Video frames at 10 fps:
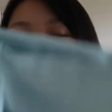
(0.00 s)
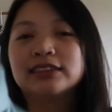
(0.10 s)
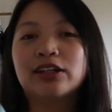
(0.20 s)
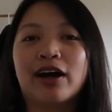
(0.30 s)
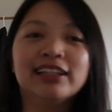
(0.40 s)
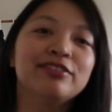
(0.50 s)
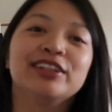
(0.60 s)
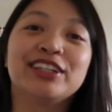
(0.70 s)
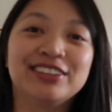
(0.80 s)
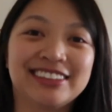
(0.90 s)
so I live
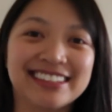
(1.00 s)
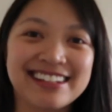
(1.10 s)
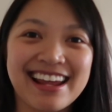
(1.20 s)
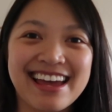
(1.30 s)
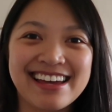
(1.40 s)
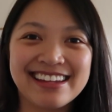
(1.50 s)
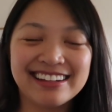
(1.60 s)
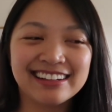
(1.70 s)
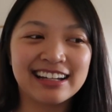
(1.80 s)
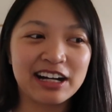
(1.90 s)
in Houston
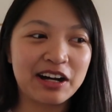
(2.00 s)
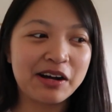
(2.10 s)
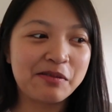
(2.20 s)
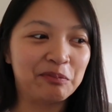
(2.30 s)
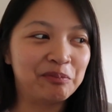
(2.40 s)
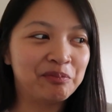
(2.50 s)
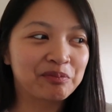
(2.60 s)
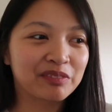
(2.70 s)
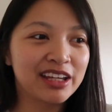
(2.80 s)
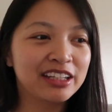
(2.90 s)
and
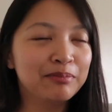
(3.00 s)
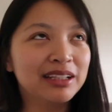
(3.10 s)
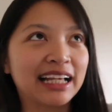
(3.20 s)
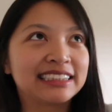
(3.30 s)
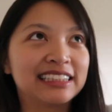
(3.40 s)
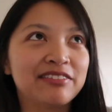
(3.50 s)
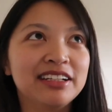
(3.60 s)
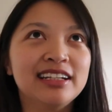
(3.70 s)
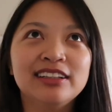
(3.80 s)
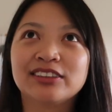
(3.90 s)
it can be like
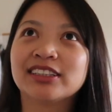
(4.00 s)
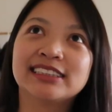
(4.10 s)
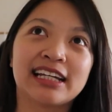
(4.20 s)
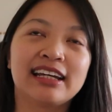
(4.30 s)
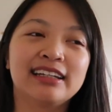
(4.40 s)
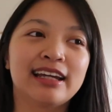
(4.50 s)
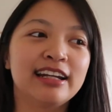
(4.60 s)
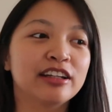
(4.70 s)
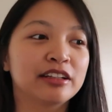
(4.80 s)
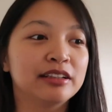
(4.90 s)
70 during the day
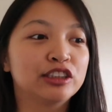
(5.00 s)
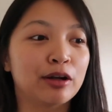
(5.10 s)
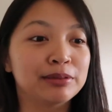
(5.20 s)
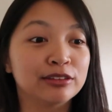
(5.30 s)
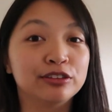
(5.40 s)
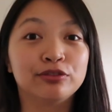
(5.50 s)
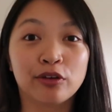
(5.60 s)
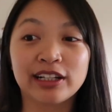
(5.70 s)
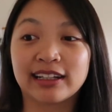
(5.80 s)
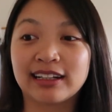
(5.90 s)
and it can drop down to
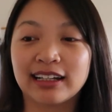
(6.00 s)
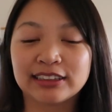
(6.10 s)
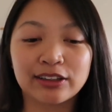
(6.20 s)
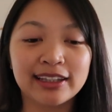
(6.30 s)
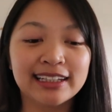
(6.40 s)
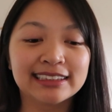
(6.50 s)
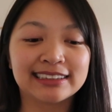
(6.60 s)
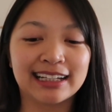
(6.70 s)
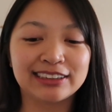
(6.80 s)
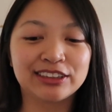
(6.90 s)
40 at night. So I think
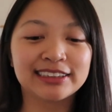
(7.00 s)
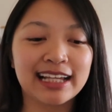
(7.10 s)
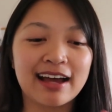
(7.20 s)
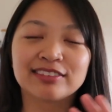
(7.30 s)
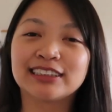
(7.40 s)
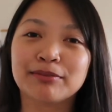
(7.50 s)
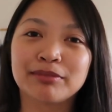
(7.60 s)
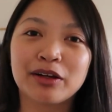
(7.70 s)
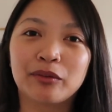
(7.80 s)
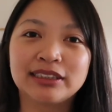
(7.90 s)
it's nice to just have
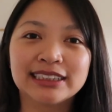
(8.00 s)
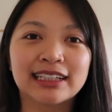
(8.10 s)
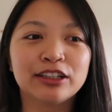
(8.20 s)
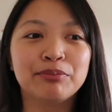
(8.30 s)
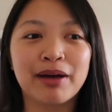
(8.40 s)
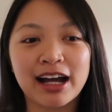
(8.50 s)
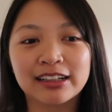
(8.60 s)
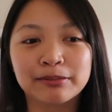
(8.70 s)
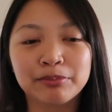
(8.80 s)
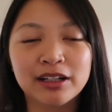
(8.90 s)
something where just a little
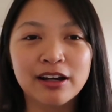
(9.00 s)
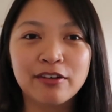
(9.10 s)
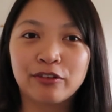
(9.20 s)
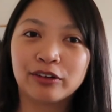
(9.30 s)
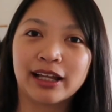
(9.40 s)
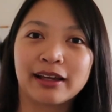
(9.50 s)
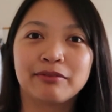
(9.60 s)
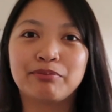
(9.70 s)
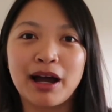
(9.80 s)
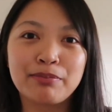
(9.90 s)
backup for
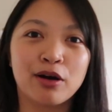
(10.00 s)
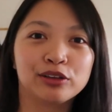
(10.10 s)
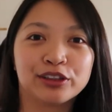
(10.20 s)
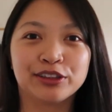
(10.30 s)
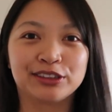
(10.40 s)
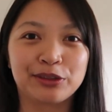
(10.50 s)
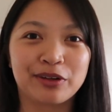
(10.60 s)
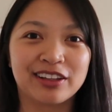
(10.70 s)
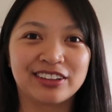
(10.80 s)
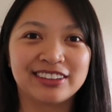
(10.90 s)
like bipolar Houston
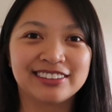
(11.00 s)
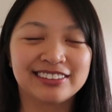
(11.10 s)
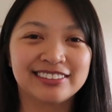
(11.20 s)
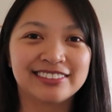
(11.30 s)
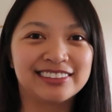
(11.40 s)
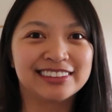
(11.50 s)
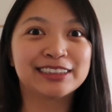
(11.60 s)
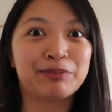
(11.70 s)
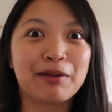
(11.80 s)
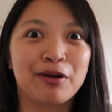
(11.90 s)
weather, or
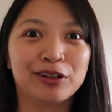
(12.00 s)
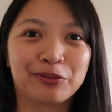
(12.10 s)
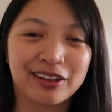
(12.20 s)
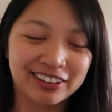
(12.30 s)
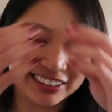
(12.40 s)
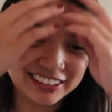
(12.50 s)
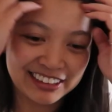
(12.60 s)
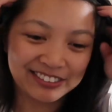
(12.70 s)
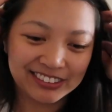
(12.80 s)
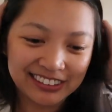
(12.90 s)
just bipolar weather in
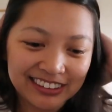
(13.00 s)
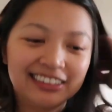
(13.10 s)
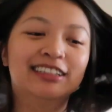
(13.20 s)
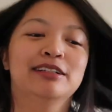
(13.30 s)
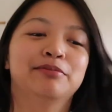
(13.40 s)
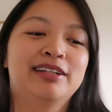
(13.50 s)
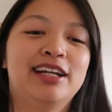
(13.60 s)
general. But